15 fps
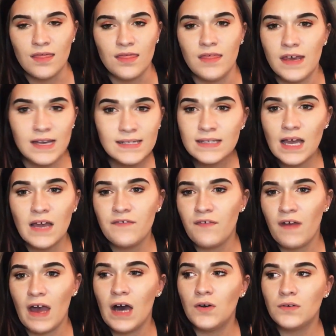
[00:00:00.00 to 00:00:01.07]
This, I
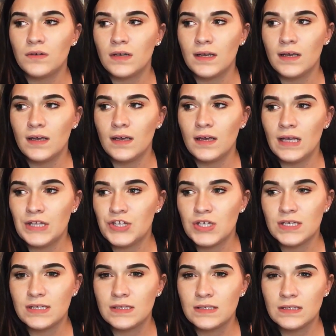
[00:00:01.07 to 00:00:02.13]
found, it
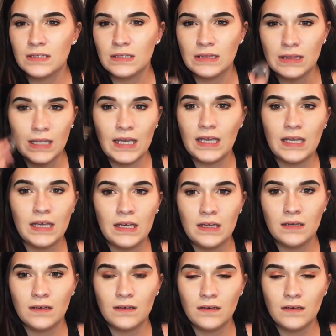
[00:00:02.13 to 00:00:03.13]
just laid it,